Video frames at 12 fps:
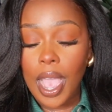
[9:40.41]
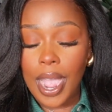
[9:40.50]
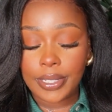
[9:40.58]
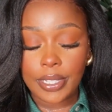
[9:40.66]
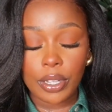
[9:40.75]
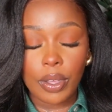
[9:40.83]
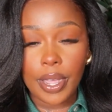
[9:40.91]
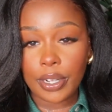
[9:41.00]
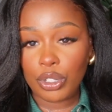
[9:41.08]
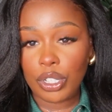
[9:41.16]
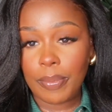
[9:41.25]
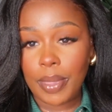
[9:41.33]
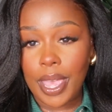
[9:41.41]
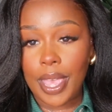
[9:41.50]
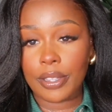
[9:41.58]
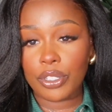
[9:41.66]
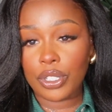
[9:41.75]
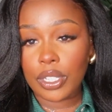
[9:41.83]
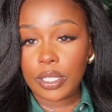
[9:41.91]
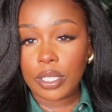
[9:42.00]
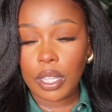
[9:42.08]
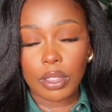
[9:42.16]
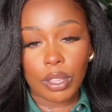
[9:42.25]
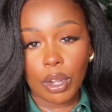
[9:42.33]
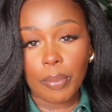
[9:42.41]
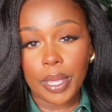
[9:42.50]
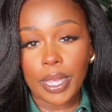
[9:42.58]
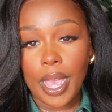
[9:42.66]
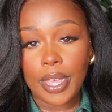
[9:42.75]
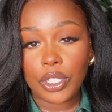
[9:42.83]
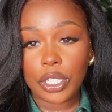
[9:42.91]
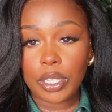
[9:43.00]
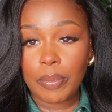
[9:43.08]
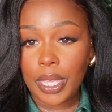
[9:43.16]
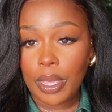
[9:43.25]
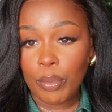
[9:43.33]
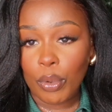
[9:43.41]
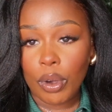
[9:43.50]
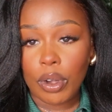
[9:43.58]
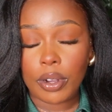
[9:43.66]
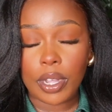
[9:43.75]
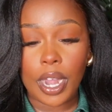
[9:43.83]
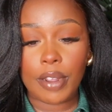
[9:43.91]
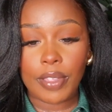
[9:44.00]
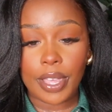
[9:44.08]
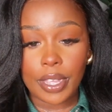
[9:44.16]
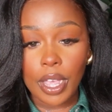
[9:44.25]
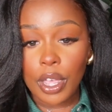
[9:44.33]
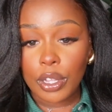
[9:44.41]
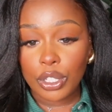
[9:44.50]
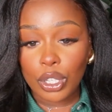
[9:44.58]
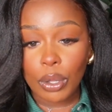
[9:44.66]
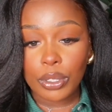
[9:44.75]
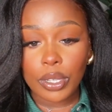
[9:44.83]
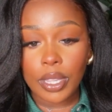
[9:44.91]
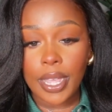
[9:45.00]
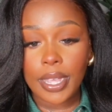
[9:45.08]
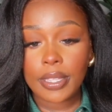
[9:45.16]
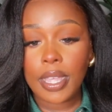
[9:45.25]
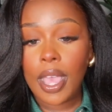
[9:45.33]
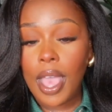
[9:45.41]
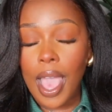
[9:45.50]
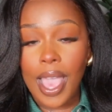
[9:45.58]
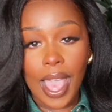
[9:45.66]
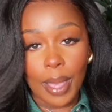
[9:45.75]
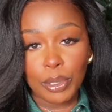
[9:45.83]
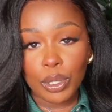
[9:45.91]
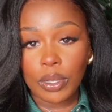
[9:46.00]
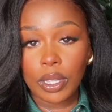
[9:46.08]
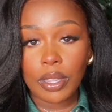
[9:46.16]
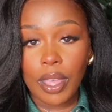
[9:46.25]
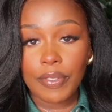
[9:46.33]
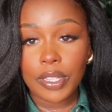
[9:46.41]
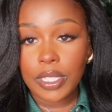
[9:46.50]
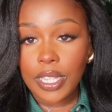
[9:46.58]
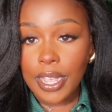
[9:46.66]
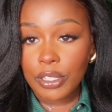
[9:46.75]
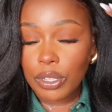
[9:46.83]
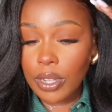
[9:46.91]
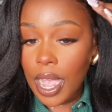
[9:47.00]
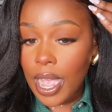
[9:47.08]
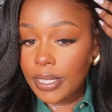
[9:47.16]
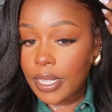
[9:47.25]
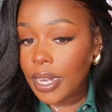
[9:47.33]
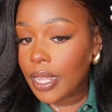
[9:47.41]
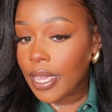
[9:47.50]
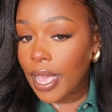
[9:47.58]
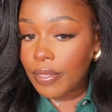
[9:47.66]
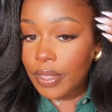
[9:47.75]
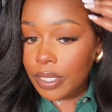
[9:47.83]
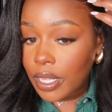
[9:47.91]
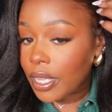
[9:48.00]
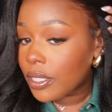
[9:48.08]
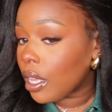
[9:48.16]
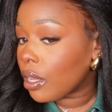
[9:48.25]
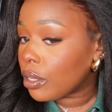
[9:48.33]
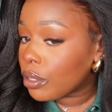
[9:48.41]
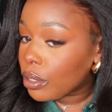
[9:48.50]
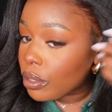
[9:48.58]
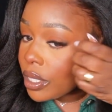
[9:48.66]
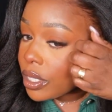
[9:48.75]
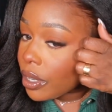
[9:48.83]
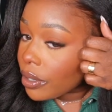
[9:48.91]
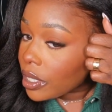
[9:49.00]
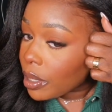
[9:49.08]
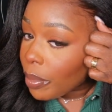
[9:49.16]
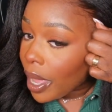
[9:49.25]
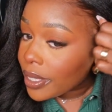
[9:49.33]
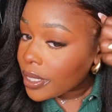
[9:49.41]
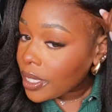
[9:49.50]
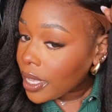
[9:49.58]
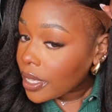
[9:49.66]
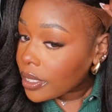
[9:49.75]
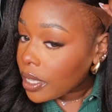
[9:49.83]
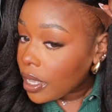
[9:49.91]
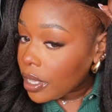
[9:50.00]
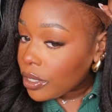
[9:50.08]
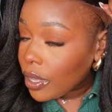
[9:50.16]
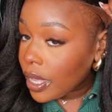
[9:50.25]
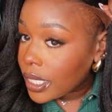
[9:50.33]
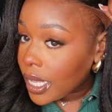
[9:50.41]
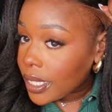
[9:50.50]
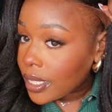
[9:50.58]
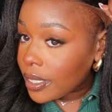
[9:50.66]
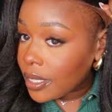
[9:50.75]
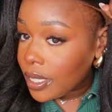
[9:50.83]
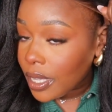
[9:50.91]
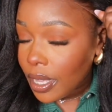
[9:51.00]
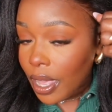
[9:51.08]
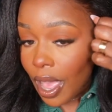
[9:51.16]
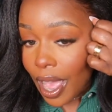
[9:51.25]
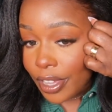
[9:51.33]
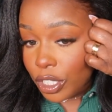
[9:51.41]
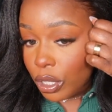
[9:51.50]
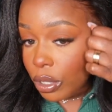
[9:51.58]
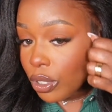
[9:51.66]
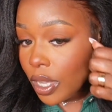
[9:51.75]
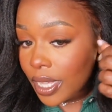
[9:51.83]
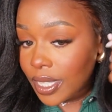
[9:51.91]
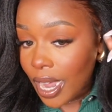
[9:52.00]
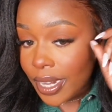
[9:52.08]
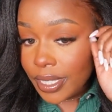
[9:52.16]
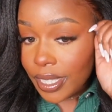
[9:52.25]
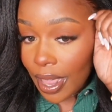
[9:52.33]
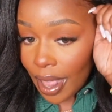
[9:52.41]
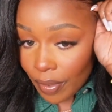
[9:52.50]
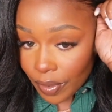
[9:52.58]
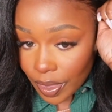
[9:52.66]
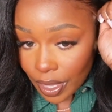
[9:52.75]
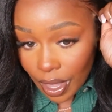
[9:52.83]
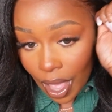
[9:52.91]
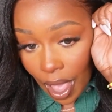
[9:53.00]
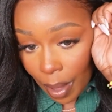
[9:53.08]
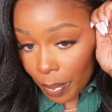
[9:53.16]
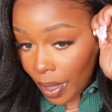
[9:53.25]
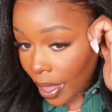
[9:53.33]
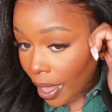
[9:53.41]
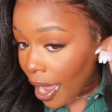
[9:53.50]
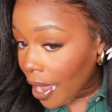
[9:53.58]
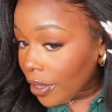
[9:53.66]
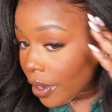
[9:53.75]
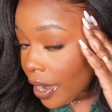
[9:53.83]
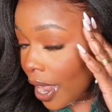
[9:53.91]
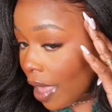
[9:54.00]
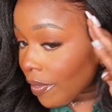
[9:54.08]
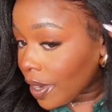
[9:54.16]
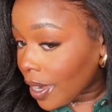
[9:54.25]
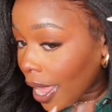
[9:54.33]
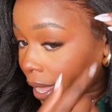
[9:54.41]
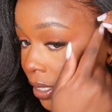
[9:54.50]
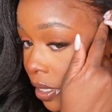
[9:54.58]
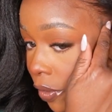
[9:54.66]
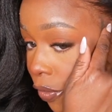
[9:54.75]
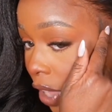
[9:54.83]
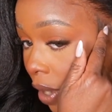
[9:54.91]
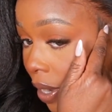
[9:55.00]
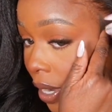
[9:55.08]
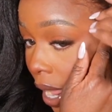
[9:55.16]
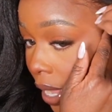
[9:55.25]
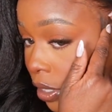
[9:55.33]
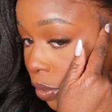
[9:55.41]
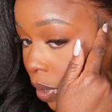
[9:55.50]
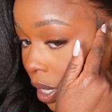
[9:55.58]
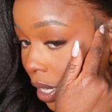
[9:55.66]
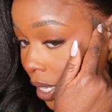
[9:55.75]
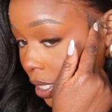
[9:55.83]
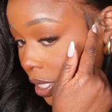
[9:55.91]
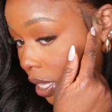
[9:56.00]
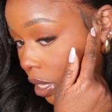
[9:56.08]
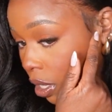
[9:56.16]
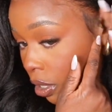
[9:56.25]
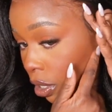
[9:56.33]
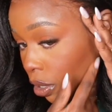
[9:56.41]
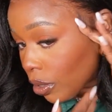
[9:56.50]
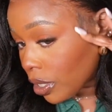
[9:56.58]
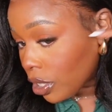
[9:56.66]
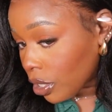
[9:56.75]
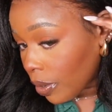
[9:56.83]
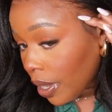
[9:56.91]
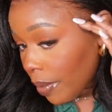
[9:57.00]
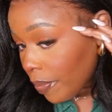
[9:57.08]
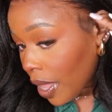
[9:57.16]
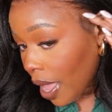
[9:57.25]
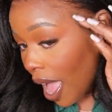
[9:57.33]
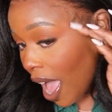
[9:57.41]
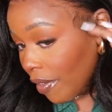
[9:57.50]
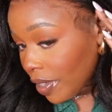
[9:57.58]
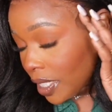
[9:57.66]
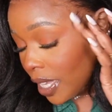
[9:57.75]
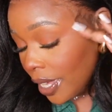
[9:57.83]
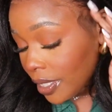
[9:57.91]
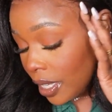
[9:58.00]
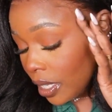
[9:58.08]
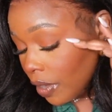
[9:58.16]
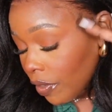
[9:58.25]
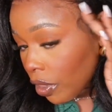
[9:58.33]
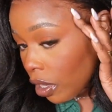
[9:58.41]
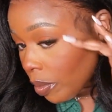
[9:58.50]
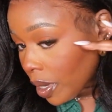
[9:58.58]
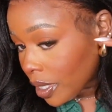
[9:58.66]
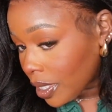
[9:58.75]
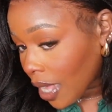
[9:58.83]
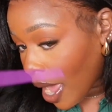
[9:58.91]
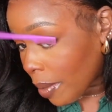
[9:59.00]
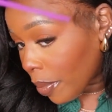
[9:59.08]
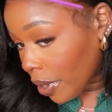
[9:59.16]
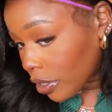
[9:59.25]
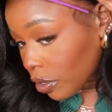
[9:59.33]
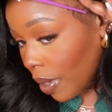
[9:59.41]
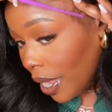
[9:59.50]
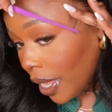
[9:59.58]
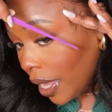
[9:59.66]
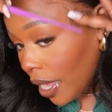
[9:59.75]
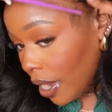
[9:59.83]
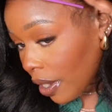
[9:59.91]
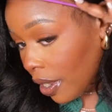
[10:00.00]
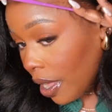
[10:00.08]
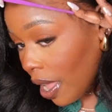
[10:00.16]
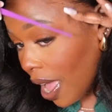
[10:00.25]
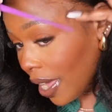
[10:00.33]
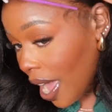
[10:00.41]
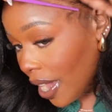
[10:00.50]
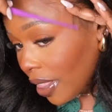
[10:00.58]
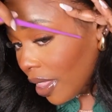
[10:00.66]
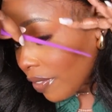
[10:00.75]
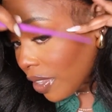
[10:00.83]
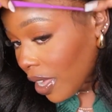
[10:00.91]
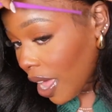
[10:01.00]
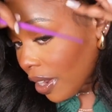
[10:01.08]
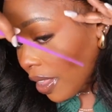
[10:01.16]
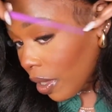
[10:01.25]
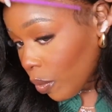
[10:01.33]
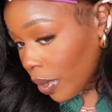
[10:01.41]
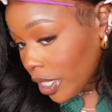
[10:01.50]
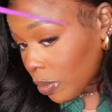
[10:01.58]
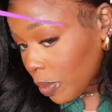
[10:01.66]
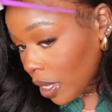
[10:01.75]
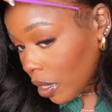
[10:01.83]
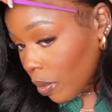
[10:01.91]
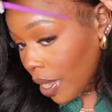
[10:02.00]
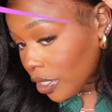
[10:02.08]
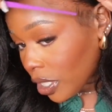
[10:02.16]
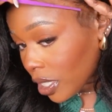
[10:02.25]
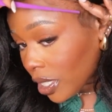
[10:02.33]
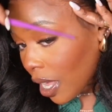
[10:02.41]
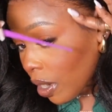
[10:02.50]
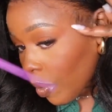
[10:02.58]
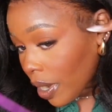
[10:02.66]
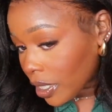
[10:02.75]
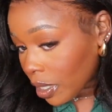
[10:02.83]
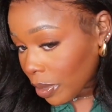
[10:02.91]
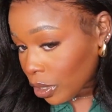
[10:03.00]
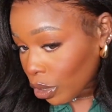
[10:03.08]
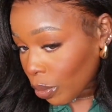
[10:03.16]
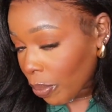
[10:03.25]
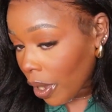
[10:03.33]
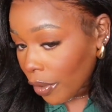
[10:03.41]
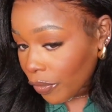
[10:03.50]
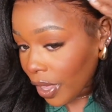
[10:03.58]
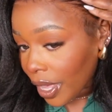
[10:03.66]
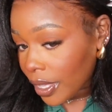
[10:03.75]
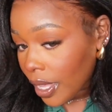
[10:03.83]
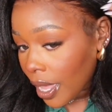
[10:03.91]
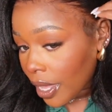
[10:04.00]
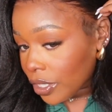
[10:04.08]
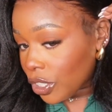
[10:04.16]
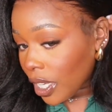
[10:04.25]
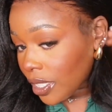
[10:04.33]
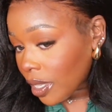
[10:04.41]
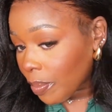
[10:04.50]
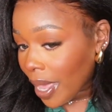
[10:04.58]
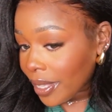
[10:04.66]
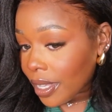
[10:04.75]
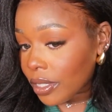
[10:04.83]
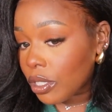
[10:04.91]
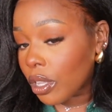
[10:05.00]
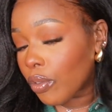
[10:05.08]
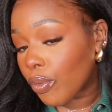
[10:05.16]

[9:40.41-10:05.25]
I did go ahead and trim the ends just a little bit, guys, just to make it more kind of like shoulder length. I absolutely love this texture, guys, and again, this is a glueless 13x6. So as you guys can see, I showed you guys how to set everything up, and you're gonna have a nice, very nice, realistic glueless unit. Obviously, I did leave a little bit of sideburns right here. I kind of left it kind of like wispy in a way just because I don't want it to be too perfect, just to make this look